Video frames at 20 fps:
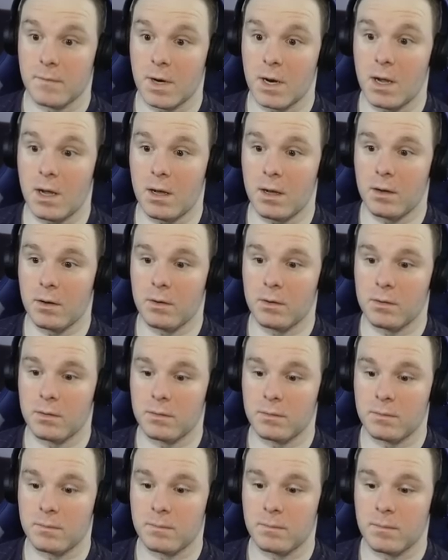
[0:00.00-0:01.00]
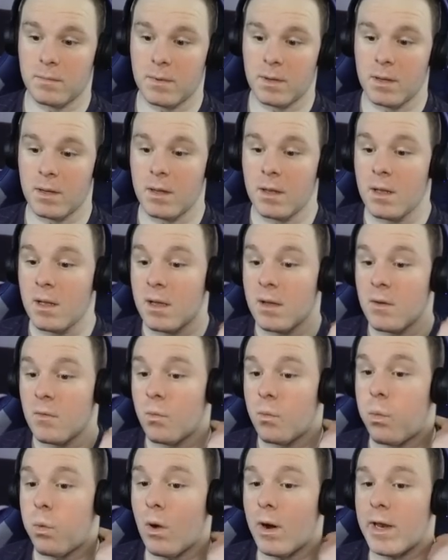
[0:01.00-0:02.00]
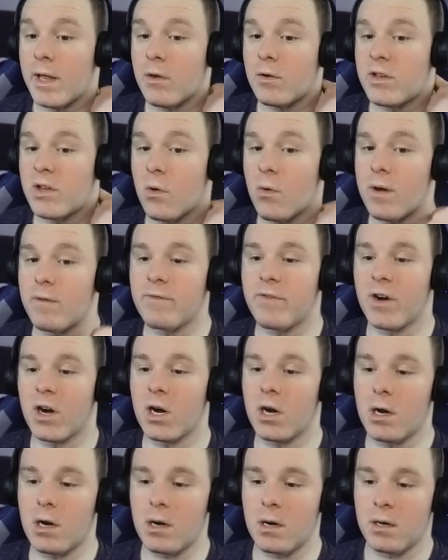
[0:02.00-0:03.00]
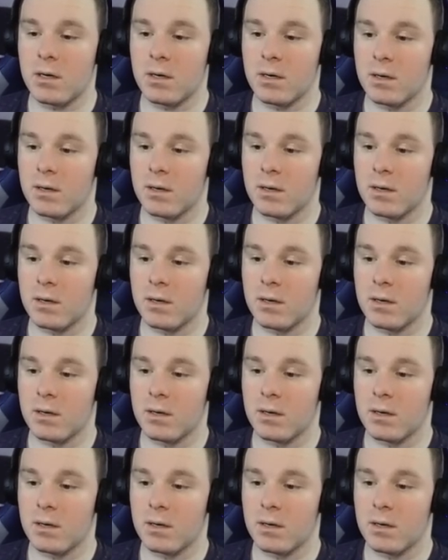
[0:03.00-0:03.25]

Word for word: Uh-oh. What are you doing, Verne?